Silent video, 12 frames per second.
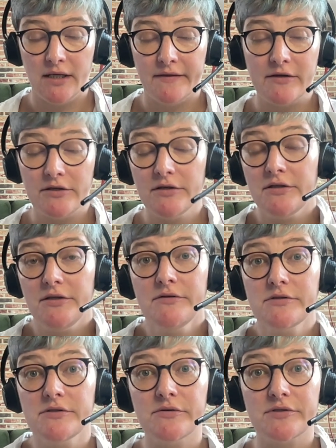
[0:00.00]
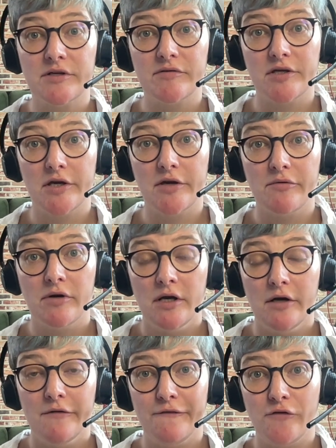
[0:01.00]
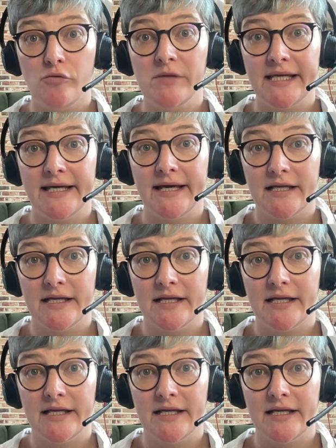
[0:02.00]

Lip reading: Now, you can use an autocue formally